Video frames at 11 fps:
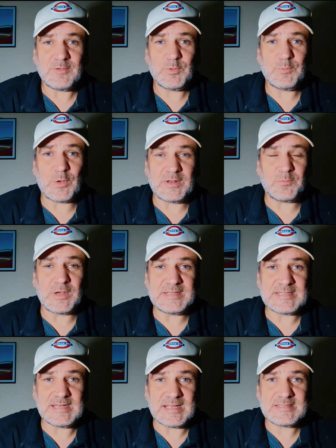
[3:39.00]
we went away
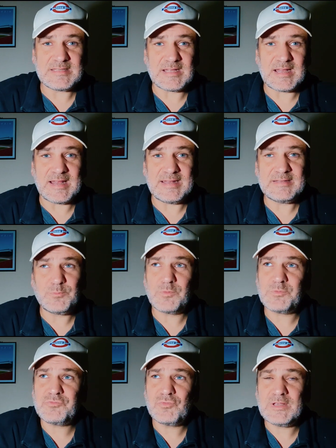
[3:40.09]
to Leicester. And
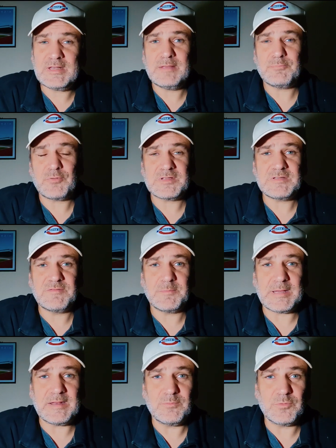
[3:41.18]
what was really impressive
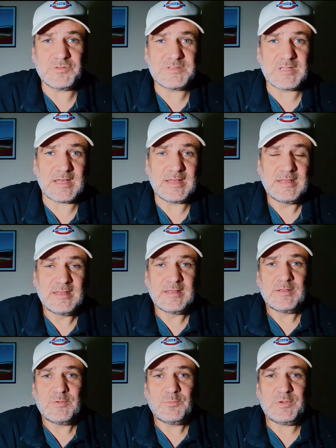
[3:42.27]
about it was that
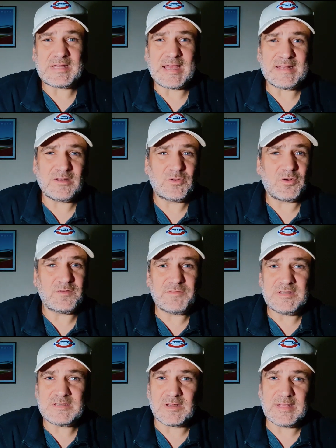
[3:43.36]
we'd had a lot of
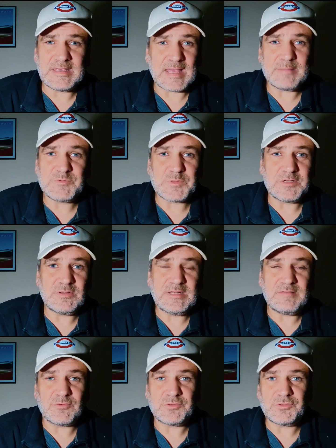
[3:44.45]
these kind of games where you
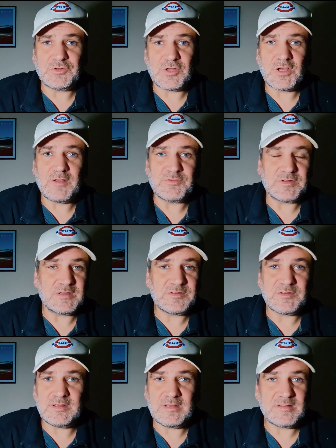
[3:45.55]
live on your nerves and
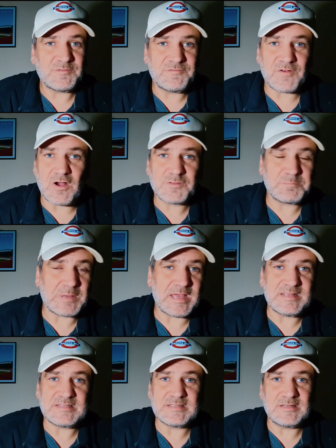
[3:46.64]
it's
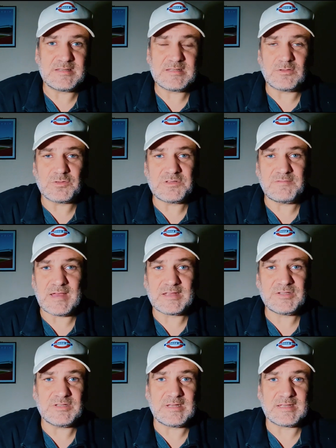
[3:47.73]
fast-paced and there's lots of
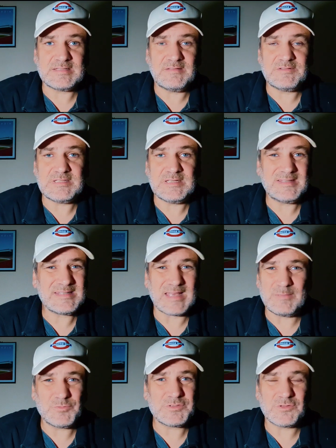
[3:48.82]
action and activity. This
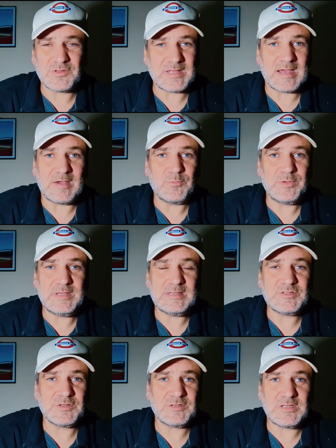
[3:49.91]
game was not that.
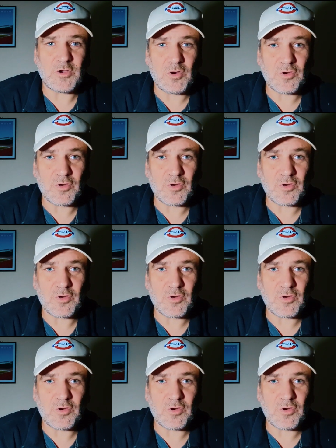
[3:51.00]
We took the